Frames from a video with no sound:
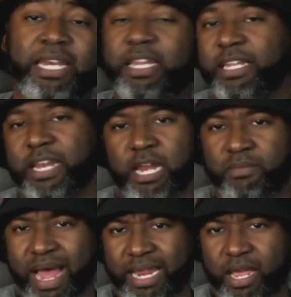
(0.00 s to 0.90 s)
than
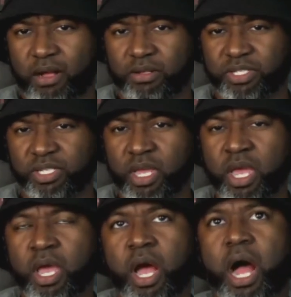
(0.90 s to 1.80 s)
anybody else,
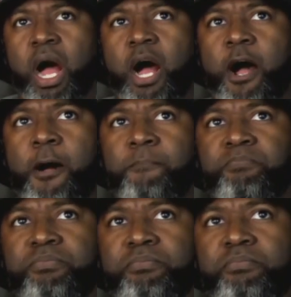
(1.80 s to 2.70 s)
um,
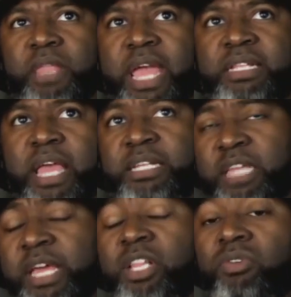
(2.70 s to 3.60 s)
and, and
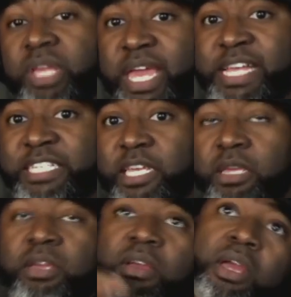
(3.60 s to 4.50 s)
including Izzie.
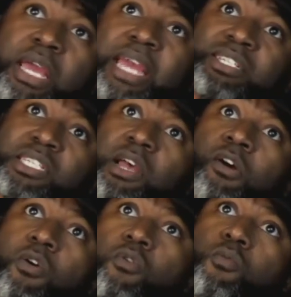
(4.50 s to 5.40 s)
And
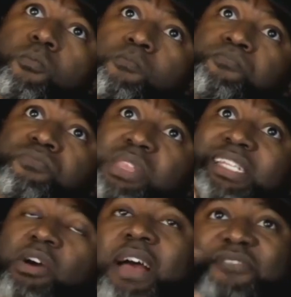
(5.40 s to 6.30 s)
so,
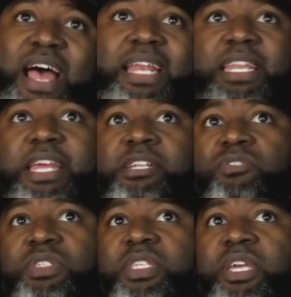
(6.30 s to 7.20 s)
so I find it
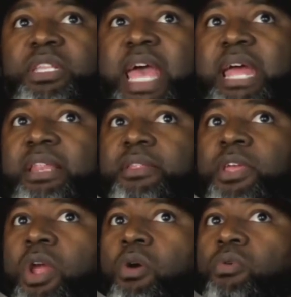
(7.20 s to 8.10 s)
interesting that you
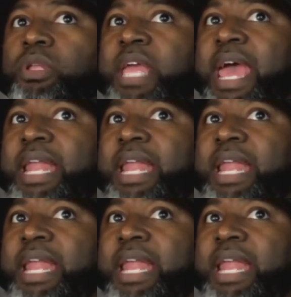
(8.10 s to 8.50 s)
know that